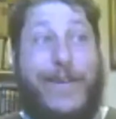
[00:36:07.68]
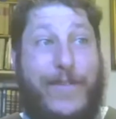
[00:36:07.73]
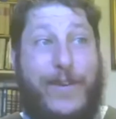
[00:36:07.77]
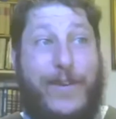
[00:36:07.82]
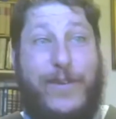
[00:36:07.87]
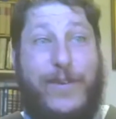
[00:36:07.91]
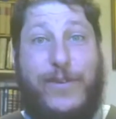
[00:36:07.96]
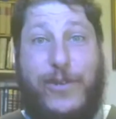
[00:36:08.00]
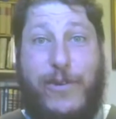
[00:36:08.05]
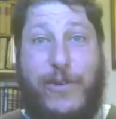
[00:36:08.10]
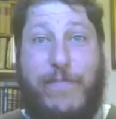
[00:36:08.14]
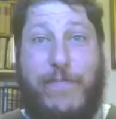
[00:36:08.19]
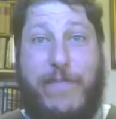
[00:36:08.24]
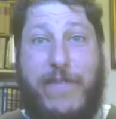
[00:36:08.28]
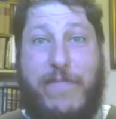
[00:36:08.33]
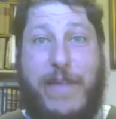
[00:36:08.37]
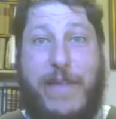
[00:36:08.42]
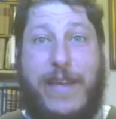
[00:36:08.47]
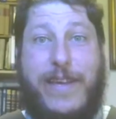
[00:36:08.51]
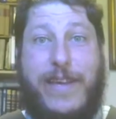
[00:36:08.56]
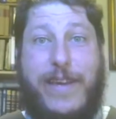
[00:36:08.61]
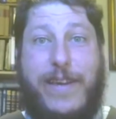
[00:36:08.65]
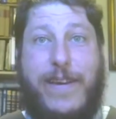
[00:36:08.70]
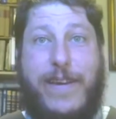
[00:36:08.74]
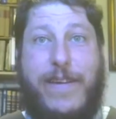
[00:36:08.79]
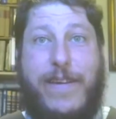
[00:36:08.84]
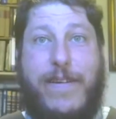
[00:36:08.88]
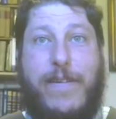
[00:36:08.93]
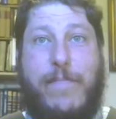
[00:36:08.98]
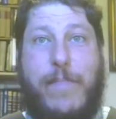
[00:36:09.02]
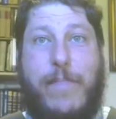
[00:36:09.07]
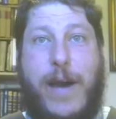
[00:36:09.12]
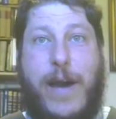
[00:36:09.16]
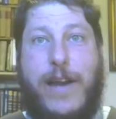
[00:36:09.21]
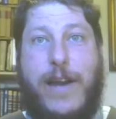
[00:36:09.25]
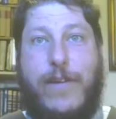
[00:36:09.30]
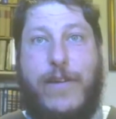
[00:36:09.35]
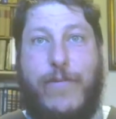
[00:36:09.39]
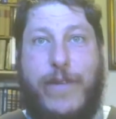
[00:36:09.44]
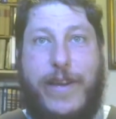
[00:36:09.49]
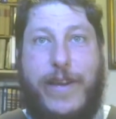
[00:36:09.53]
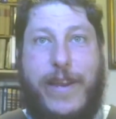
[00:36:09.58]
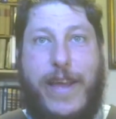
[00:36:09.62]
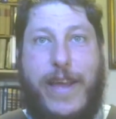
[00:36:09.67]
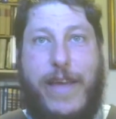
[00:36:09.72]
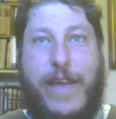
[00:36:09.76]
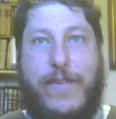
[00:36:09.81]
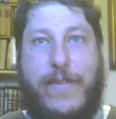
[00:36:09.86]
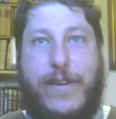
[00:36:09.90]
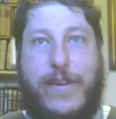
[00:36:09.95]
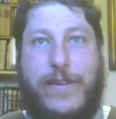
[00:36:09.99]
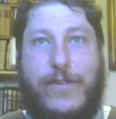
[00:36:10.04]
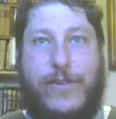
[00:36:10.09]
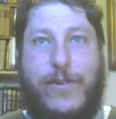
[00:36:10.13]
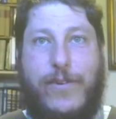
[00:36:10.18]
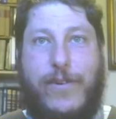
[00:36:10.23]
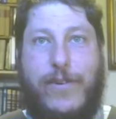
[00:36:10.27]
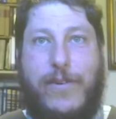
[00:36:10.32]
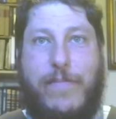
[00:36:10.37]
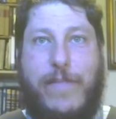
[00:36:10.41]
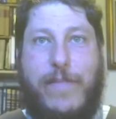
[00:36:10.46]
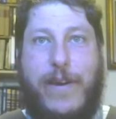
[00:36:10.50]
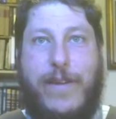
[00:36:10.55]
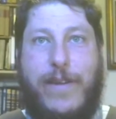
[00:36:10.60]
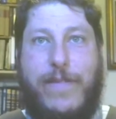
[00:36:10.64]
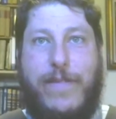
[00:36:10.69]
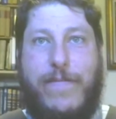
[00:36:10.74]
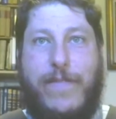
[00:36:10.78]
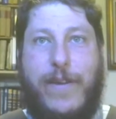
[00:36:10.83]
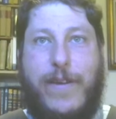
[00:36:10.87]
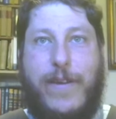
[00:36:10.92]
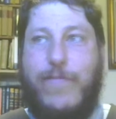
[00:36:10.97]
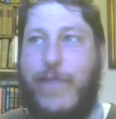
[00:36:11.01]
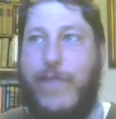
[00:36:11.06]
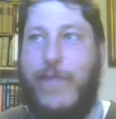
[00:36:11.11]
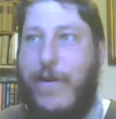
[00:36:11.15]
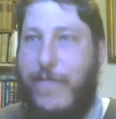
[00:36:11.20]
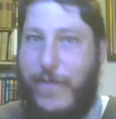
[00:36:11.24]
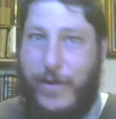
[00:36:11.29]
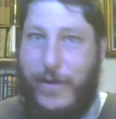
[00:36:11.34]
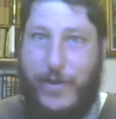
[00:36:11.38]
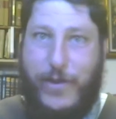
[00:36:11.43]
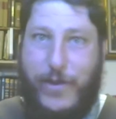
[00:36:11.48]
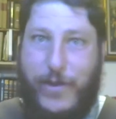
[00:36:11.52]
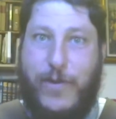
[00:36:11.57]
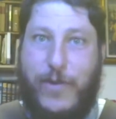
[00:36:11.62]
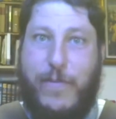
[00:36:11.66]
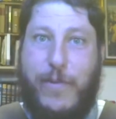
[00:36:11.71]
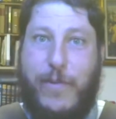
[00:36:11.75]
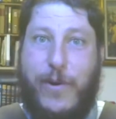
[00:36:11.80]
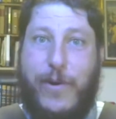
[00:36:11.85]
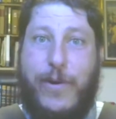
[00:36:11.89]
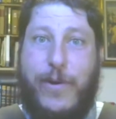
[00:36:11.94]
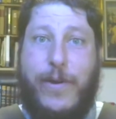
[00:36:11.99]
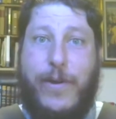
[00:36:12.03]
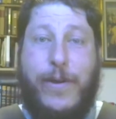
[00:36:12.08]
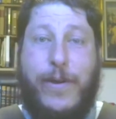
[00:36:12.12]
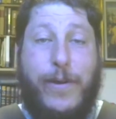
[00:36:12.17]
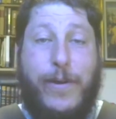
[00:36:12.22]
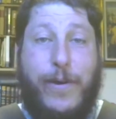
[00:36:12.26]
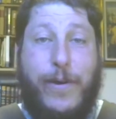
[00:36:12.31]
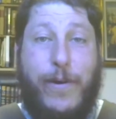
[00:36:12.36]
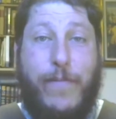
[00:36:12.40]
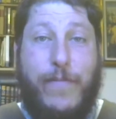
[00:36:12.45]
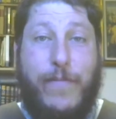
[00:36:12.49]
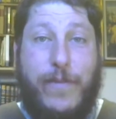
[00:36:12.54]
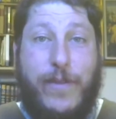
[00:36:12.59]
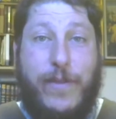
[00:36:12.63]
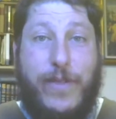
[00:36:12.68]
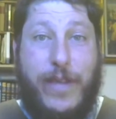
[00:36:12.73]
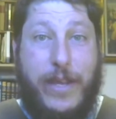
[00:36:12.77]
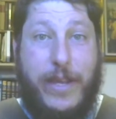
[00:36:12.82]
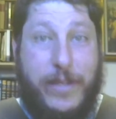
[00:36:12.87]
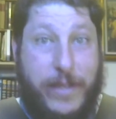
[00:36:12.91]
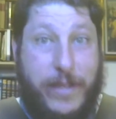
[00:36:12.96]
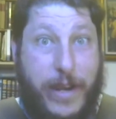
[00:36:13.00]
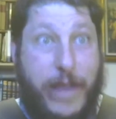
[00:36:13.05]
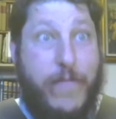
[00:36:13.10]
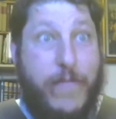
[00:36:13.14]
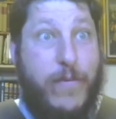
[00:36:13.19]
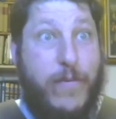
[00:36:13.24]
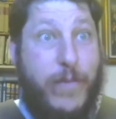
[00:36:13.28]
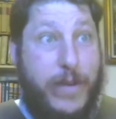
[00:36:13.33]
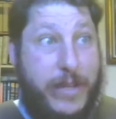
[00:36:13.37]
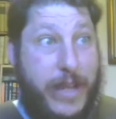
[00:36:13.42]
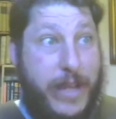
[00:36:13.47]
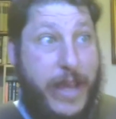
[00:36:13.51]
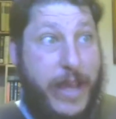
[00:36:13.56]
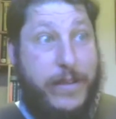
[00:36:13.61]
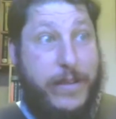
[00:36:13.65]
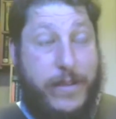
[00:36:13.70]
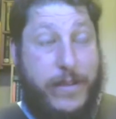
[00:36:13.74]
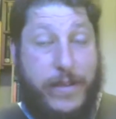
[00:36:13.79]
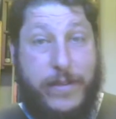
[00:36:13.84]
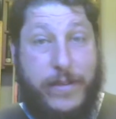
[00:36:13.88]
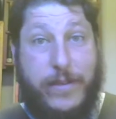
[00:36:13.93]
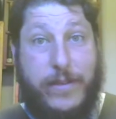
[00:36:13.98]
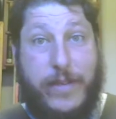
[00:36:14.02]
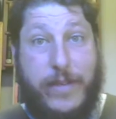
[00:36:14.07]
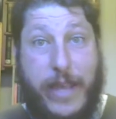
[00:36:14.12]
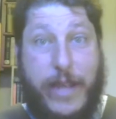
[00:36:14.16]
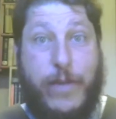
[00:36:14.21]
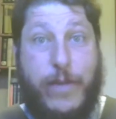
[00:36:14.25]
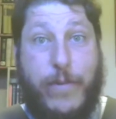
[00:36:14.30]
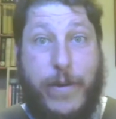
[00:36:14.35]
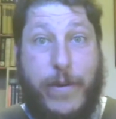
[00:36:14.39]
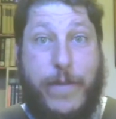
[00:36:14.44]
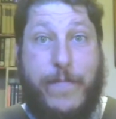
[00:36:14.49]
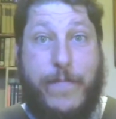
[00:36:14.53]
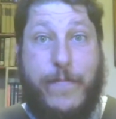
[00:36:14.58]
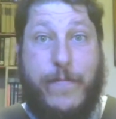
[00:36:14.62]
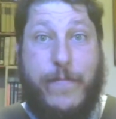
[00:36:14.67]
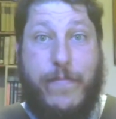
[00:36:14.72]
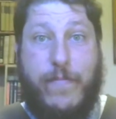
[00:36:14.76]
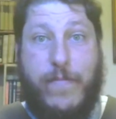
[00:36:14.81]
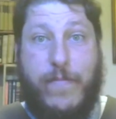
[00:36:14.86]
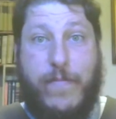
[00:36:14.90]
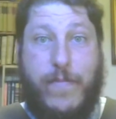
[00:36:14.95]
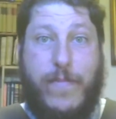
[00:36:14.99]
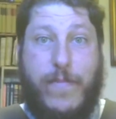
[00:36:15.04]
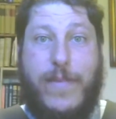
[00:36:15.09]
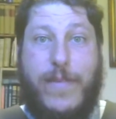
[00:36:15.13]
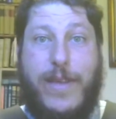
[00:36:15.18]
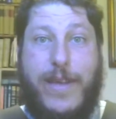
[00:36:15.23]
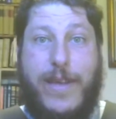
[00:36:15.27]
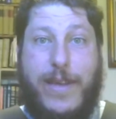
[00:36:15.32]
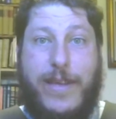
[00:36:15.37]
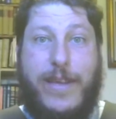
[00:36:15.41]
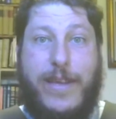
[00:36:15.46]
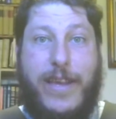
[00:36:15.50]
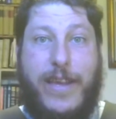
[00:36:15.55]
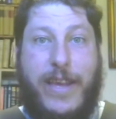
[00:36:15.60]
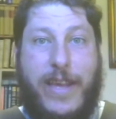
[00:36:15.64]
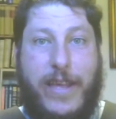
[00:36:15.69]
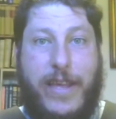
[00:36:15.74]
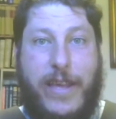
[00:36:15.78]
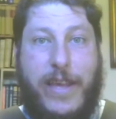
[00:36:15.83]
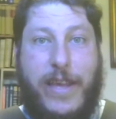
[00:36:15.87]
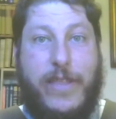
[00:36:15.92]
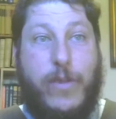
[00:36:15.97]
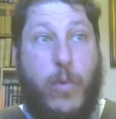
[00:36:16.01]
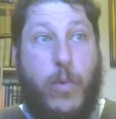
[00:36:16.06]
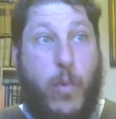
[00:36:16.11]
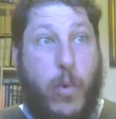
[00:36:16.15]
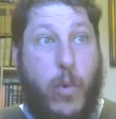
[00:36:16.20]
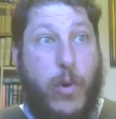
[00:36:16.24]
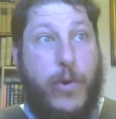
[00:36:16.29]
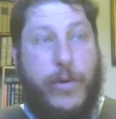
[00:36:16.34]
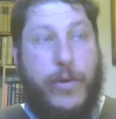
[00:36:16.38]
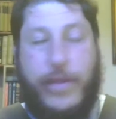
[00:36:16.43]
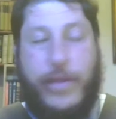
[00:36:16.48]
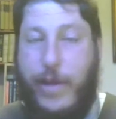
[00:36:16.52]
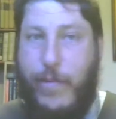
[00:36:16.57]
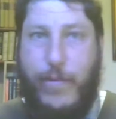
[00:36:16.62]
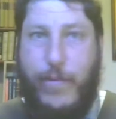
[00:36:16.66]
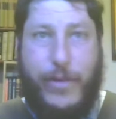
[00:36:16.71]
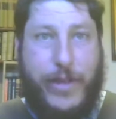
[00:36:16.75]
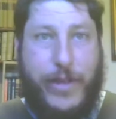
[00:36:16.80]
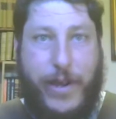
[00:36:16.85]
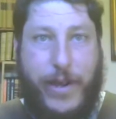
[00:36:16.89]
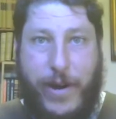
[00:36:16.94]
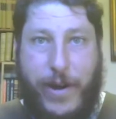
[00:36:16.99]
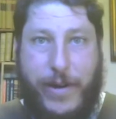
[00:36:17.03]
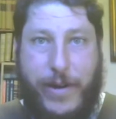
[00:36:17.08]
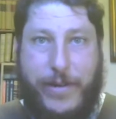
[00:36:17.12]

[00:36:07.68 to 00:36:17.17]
utopia, making a, a, mockery and having a certain amount of irreverent humor over the things that everyone takes as sacred in, in the world that really aren't.